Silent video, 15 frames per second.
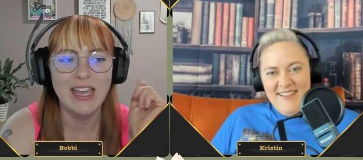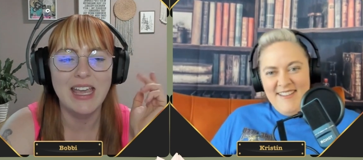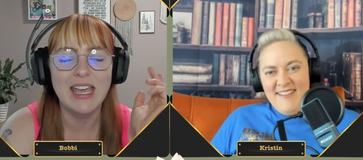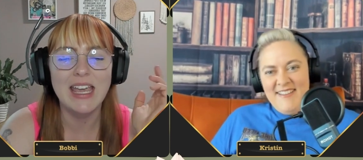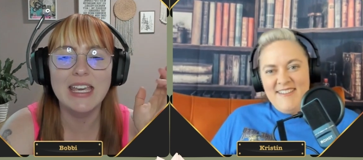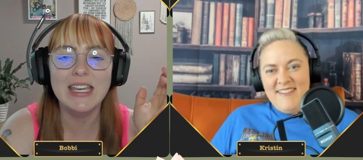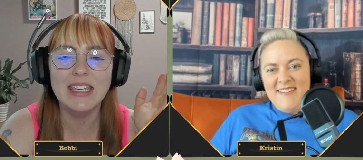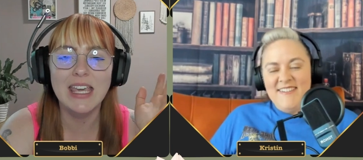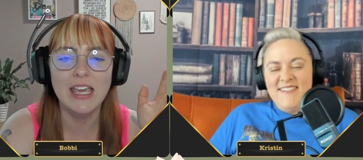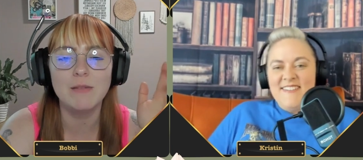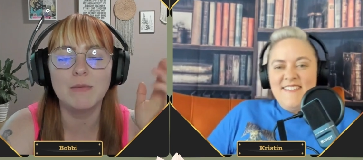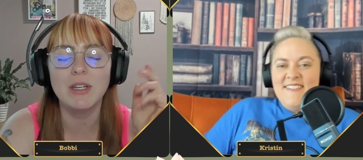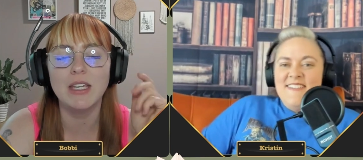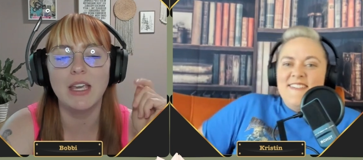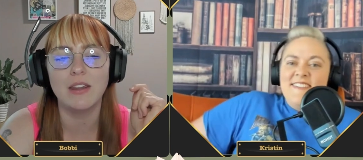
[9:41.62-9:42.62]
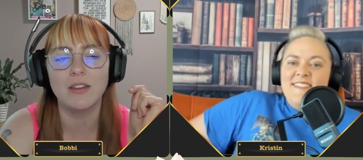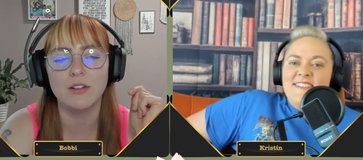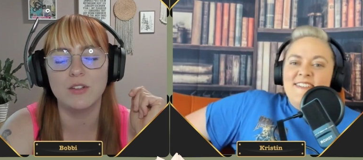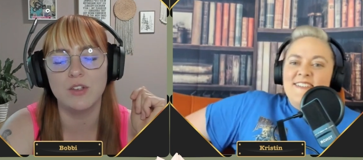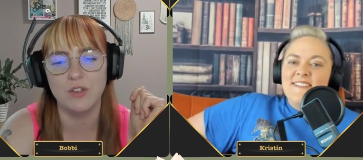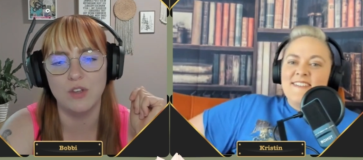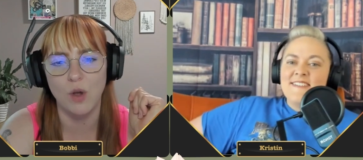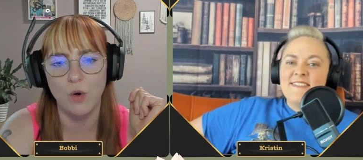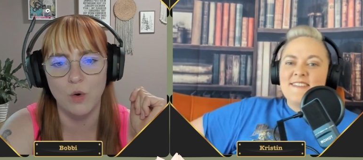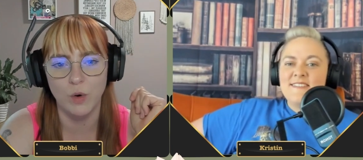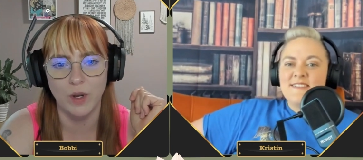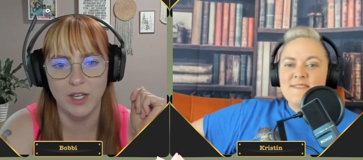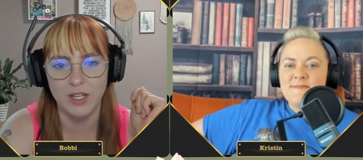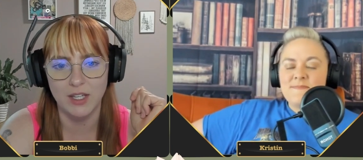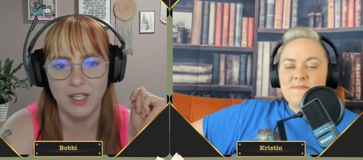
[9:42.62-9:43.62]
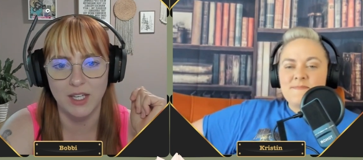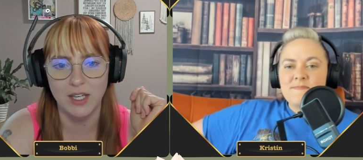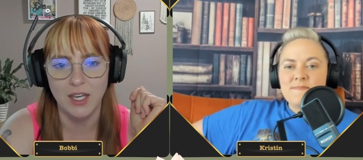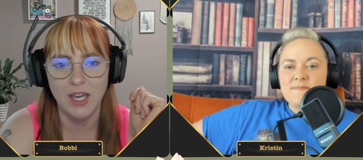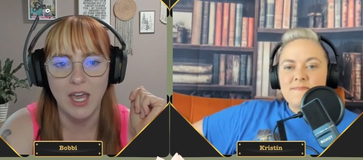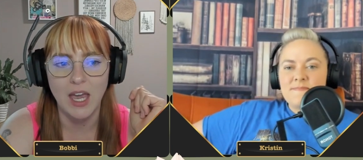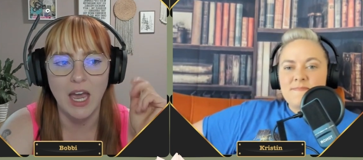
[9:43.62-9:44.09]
Speaker 1: It came together so quickly.